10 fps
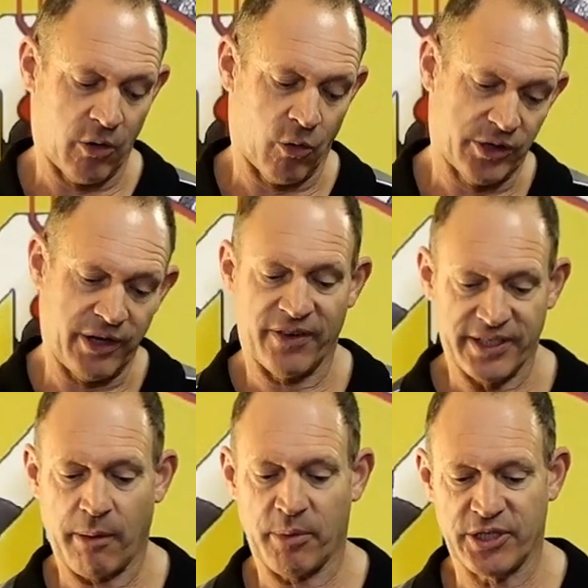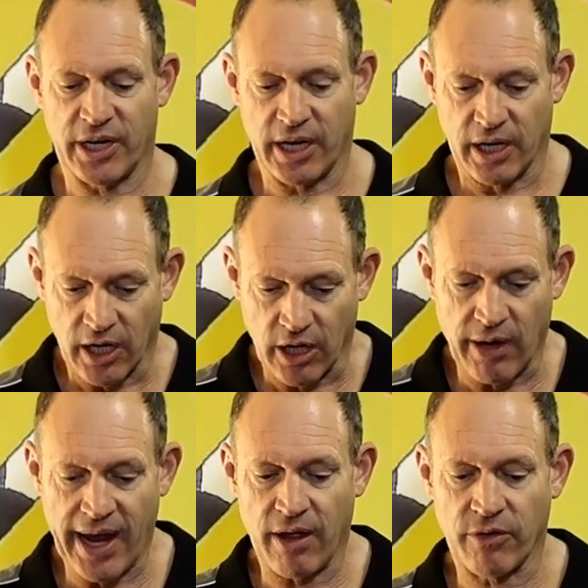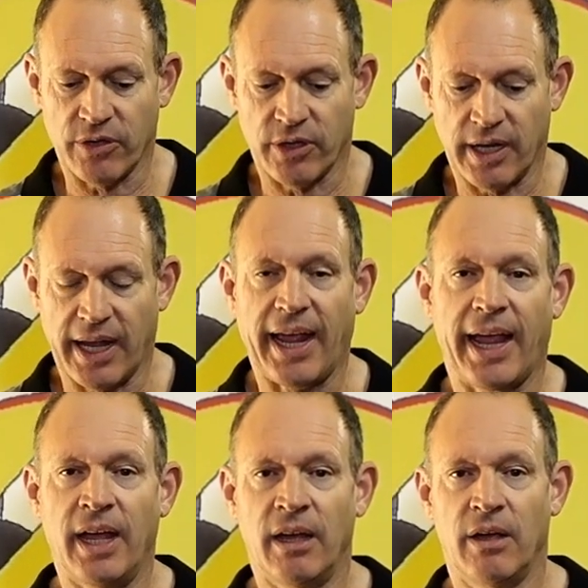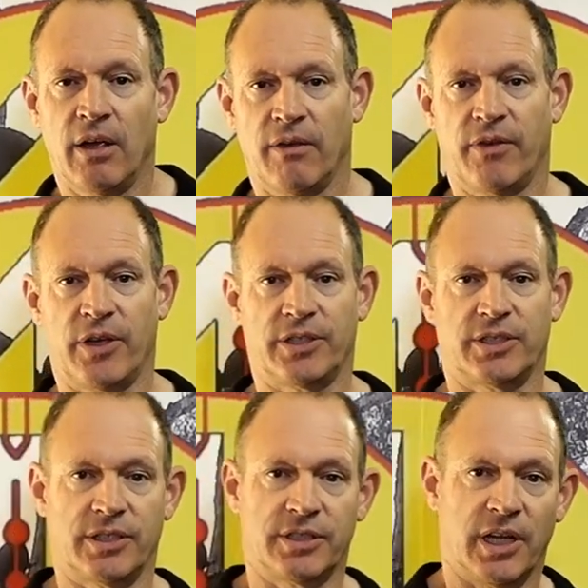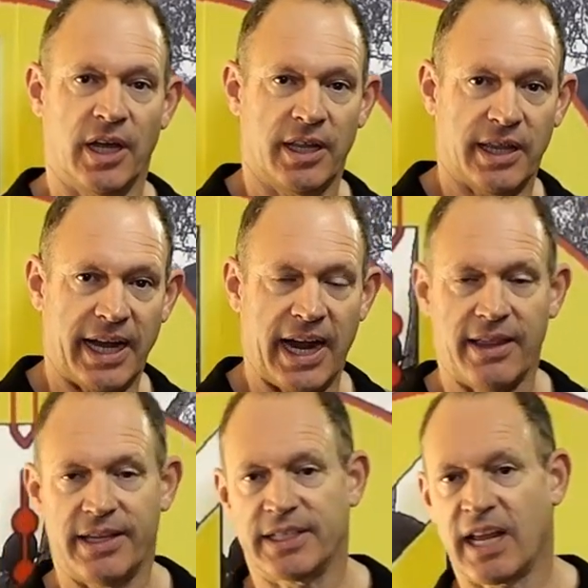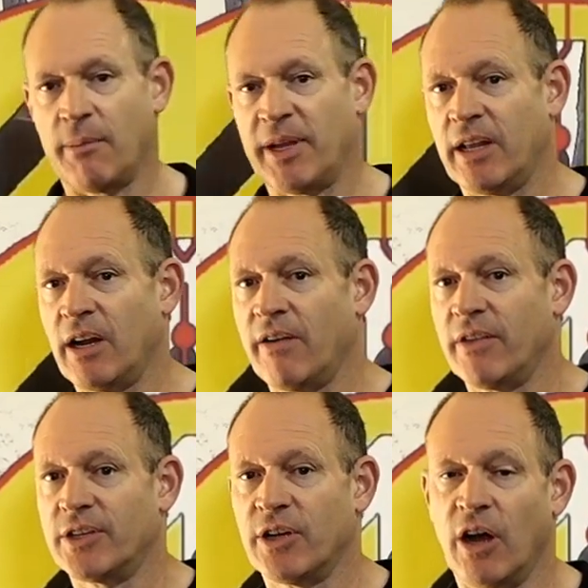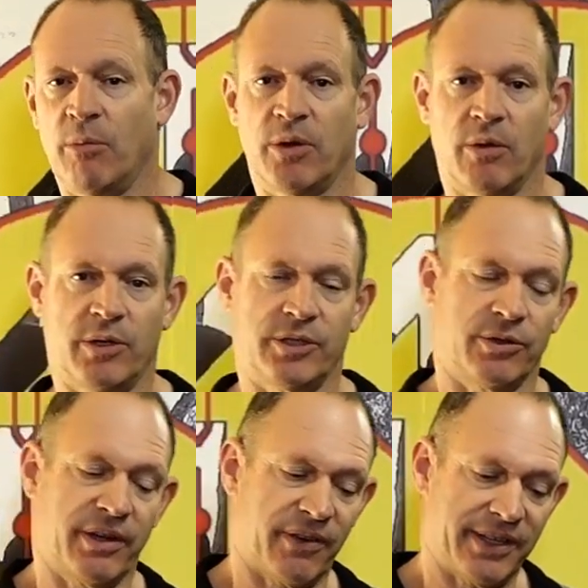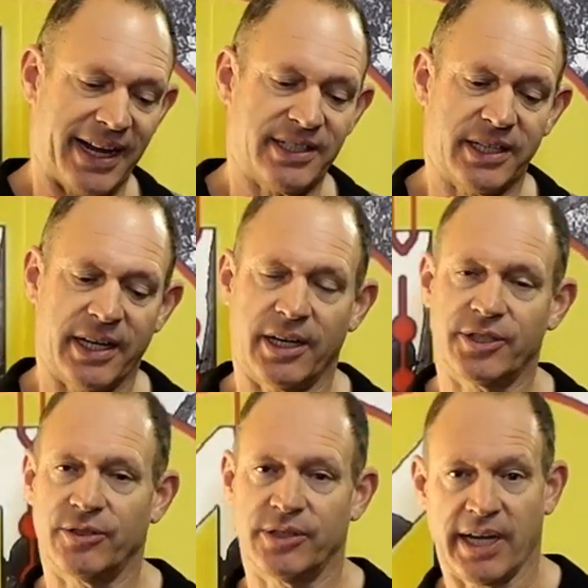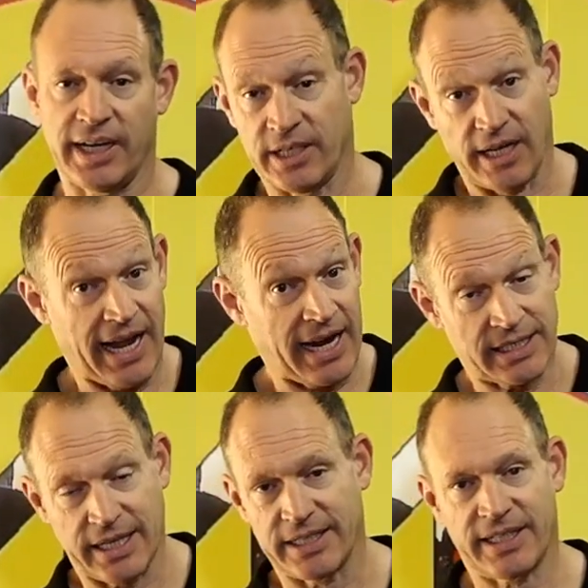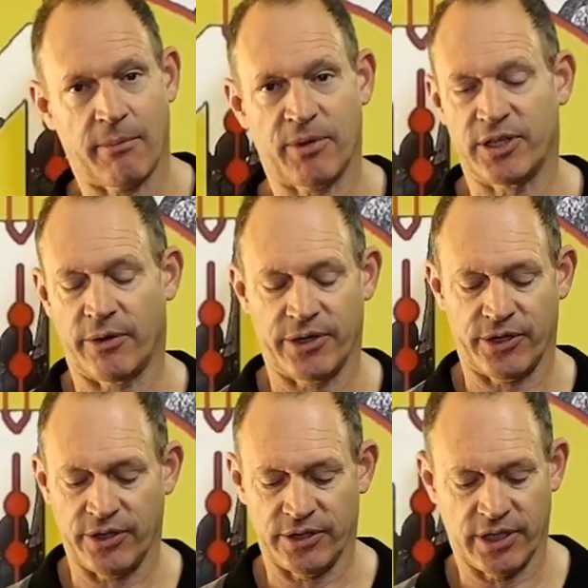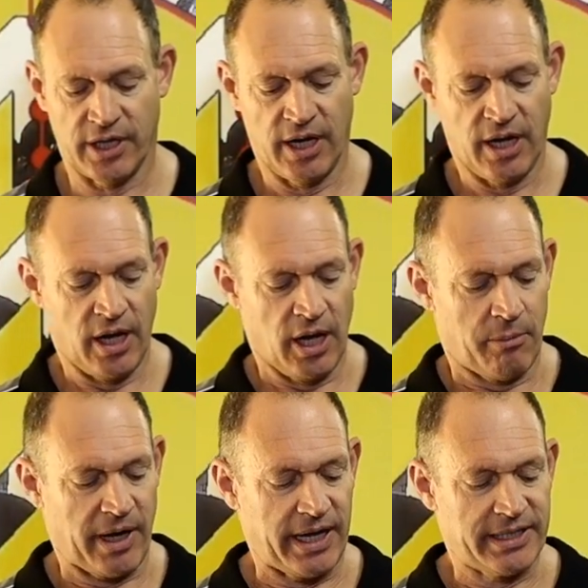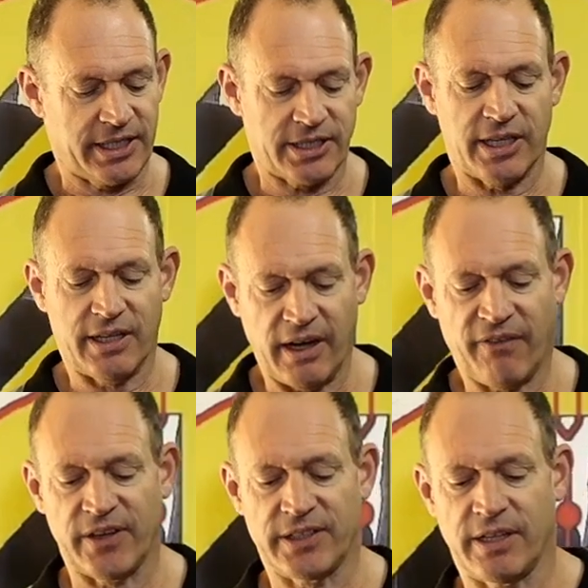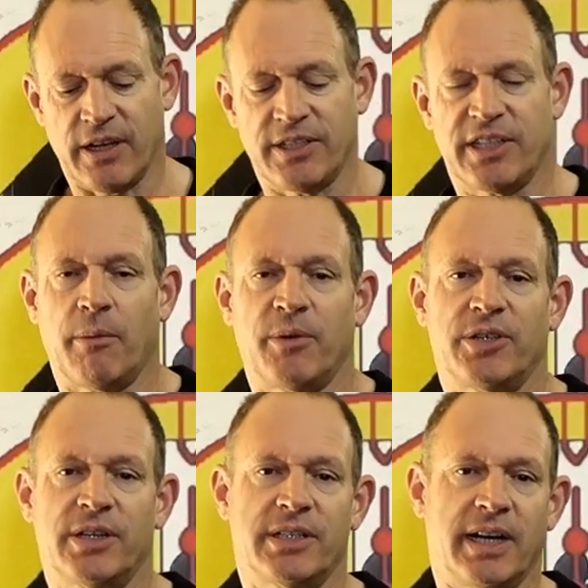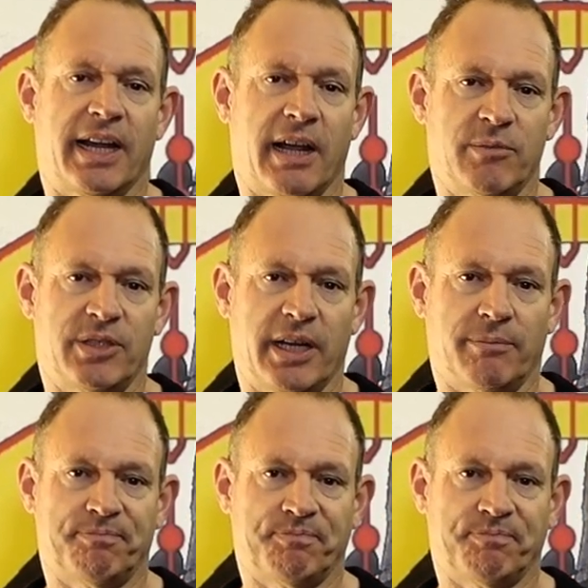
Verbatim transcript: or different temperature ground air versus the air that's coming in over the top, which are different density, I should say, largely it's temperature induced, but it's just a difference in those temperatures and it comes in.